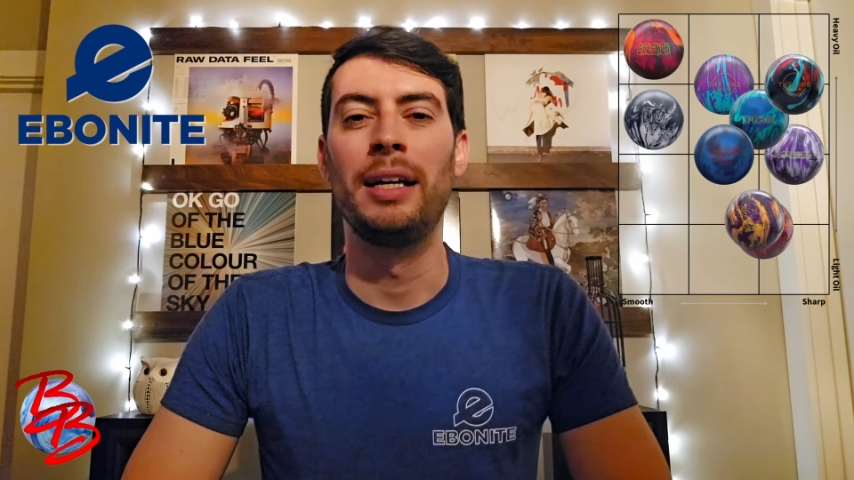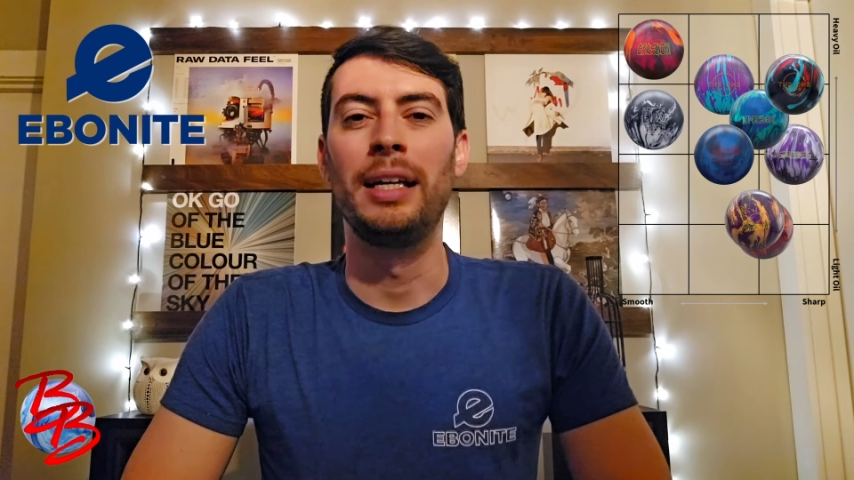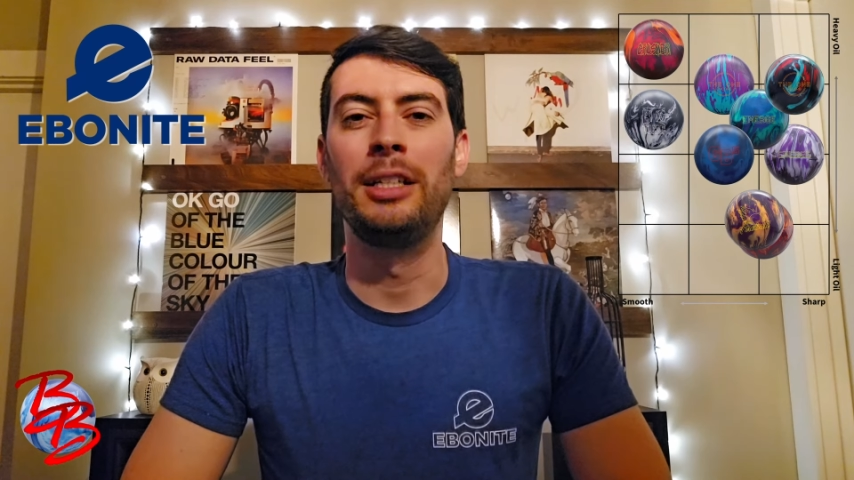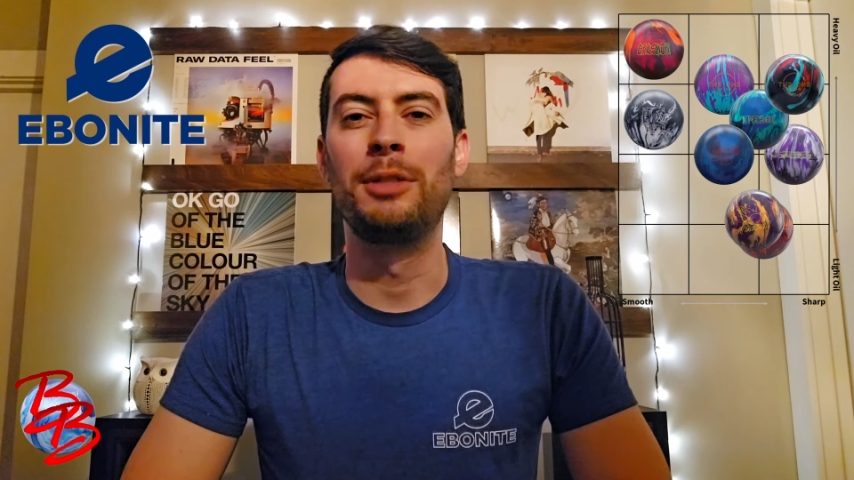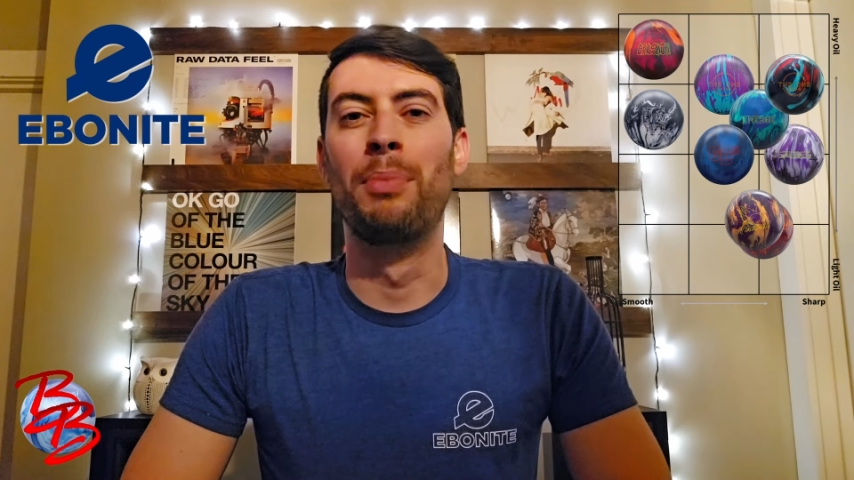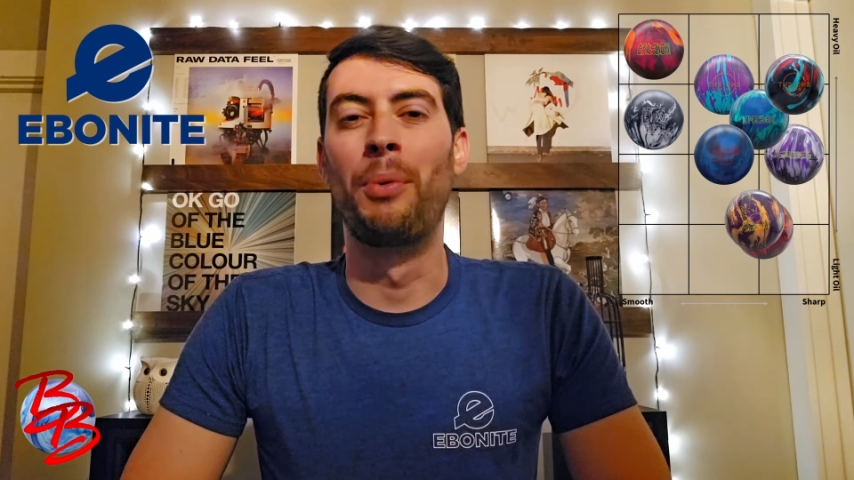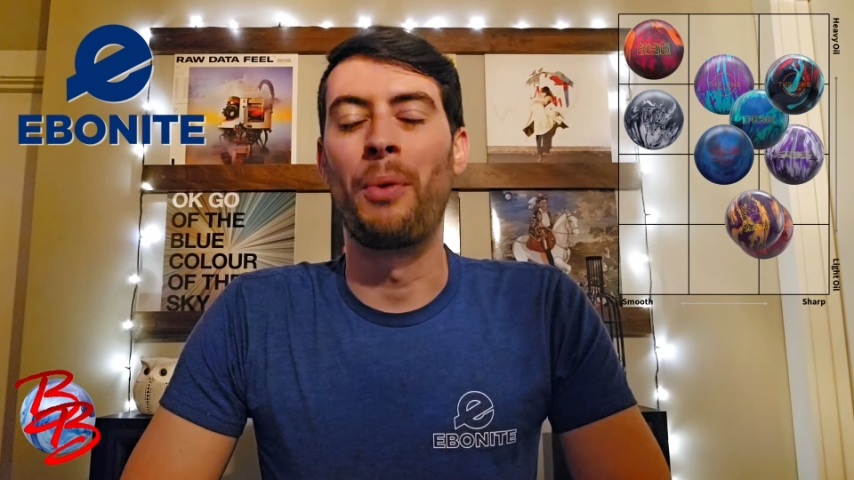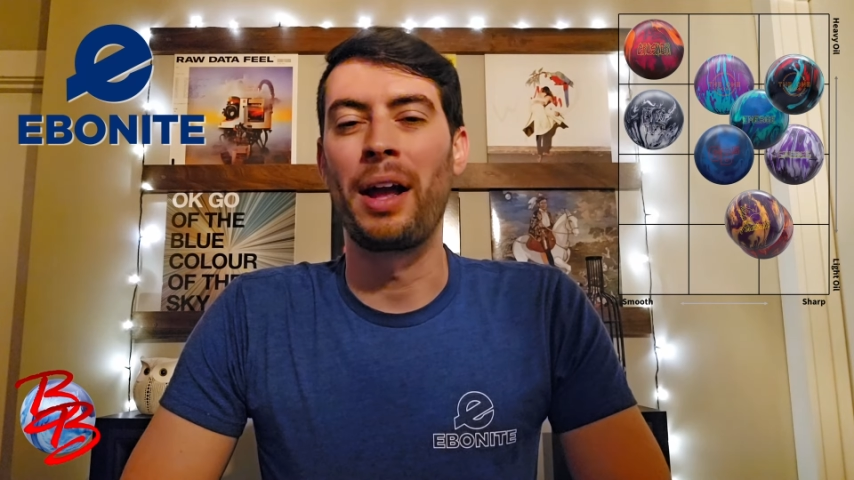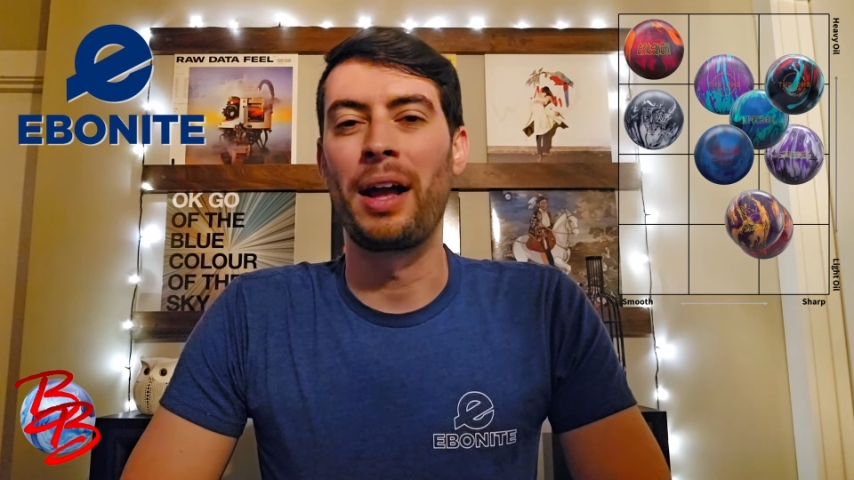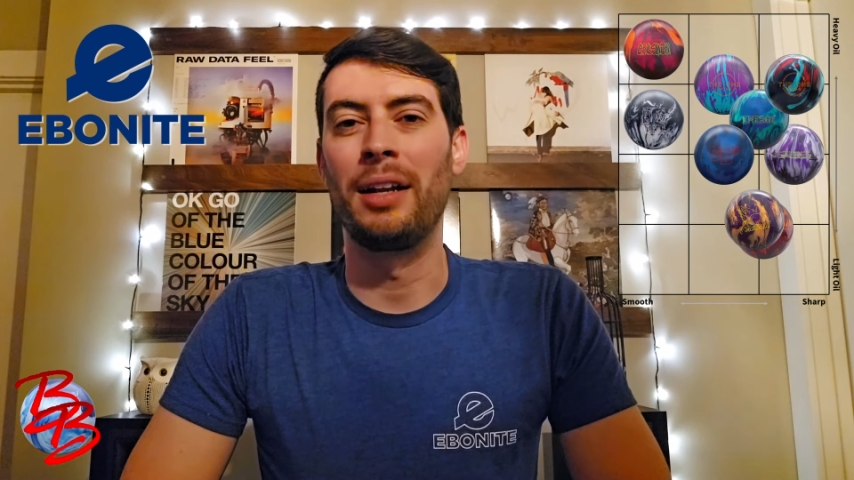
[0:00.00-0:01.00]
each
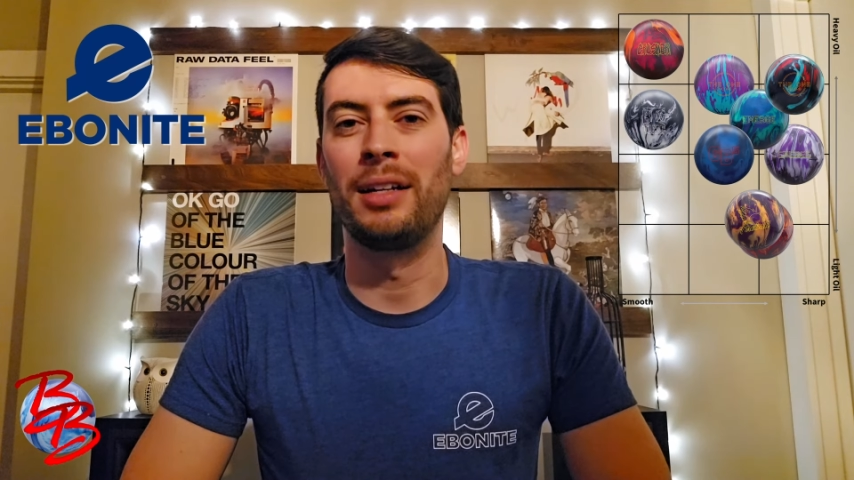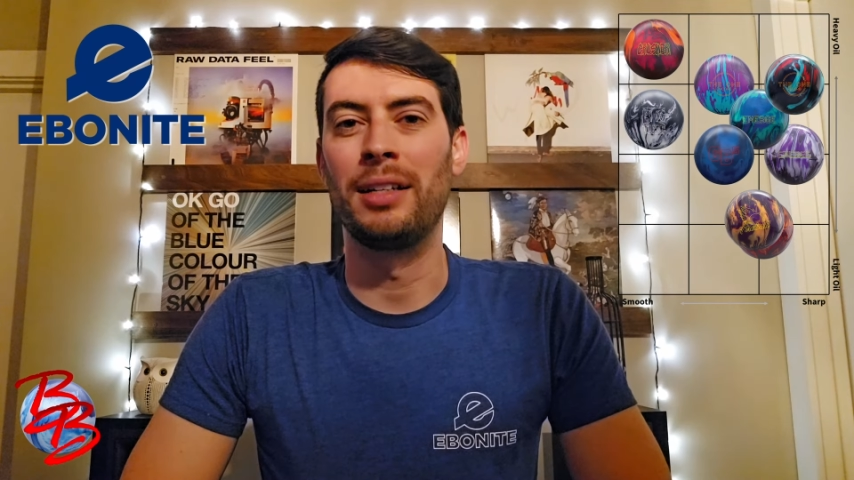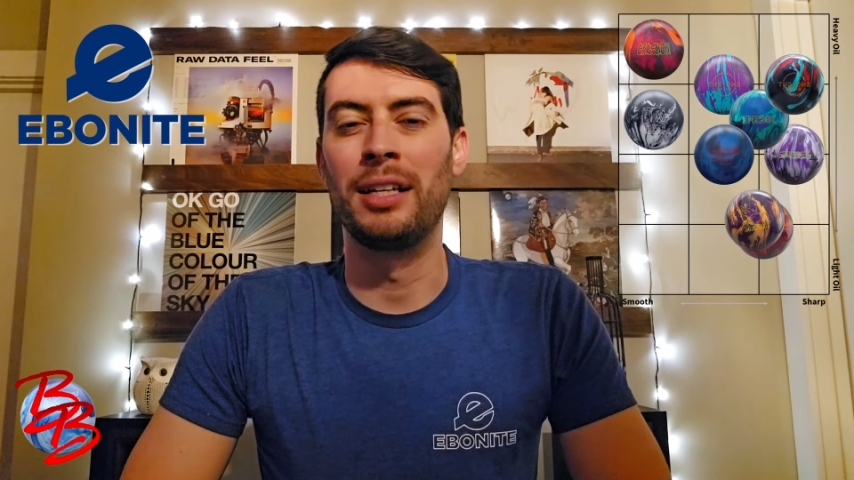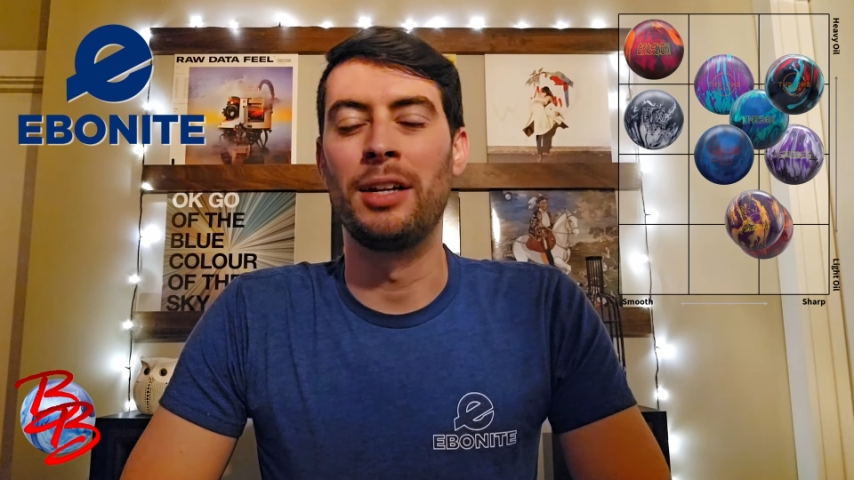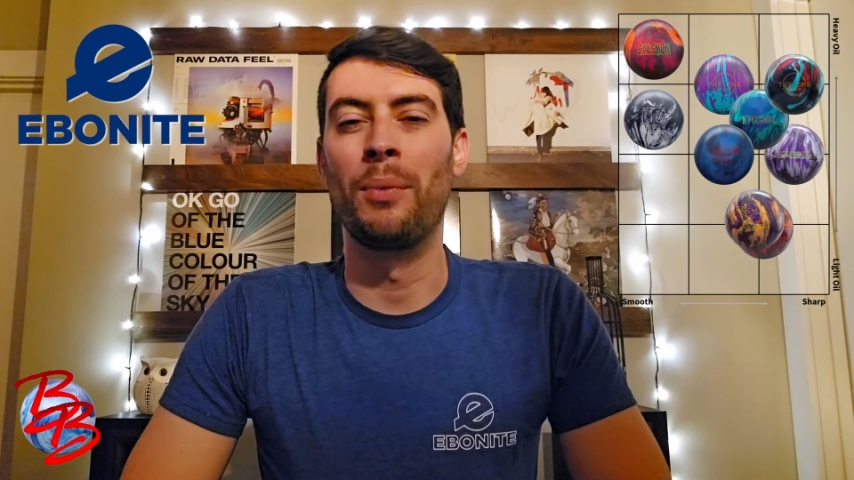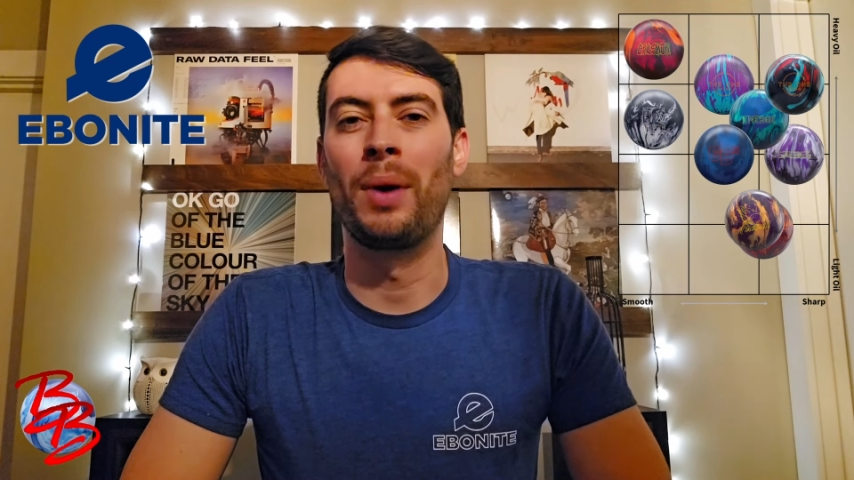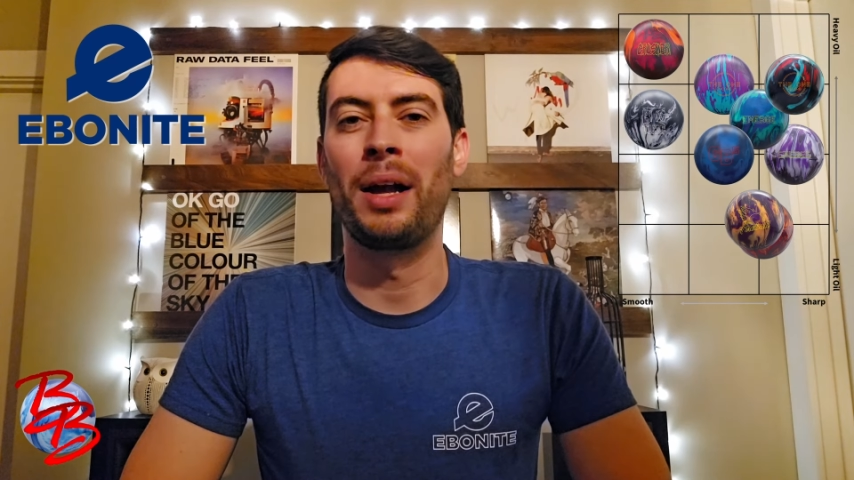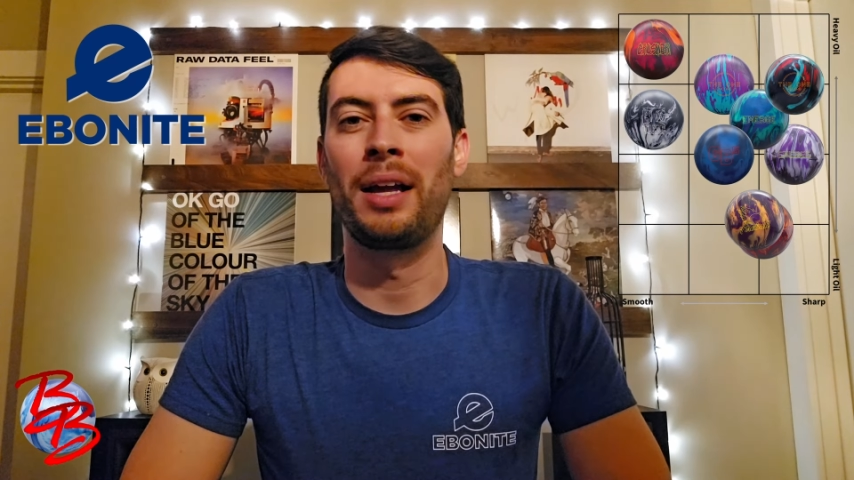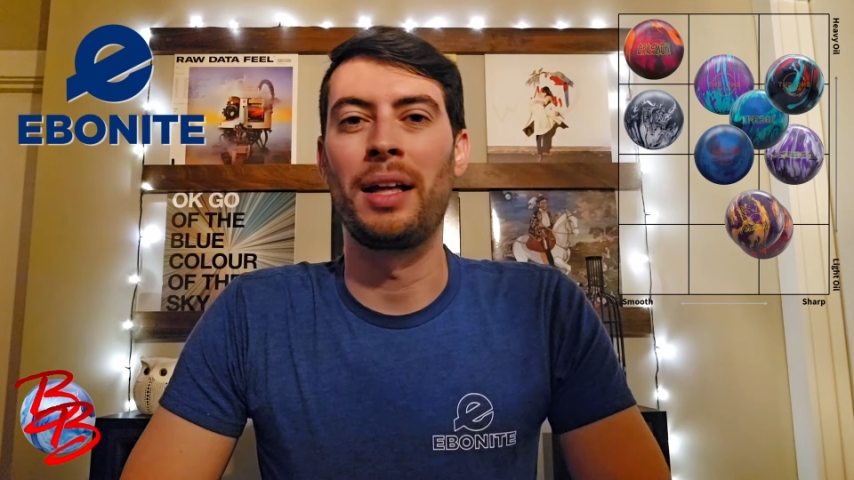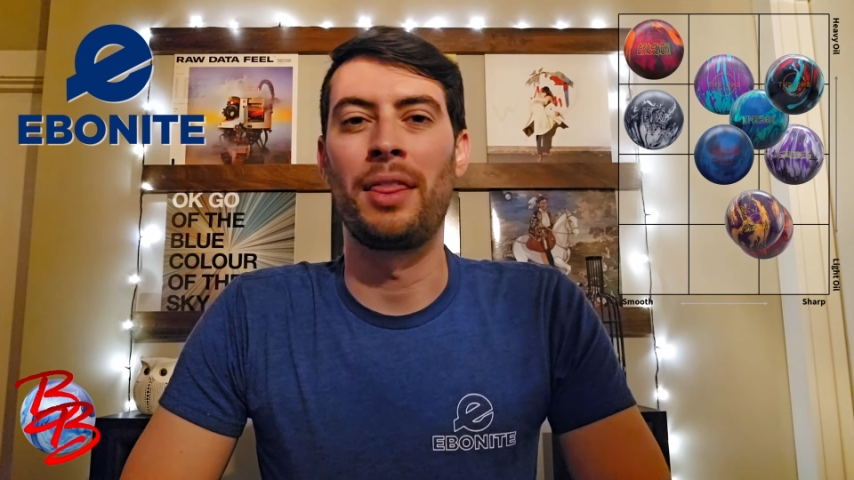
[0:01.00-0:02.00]
brand in a
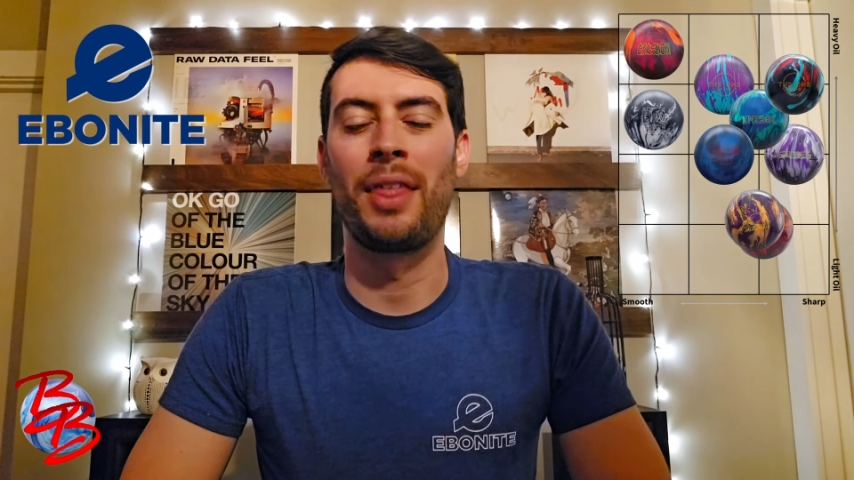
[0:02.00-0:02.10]
way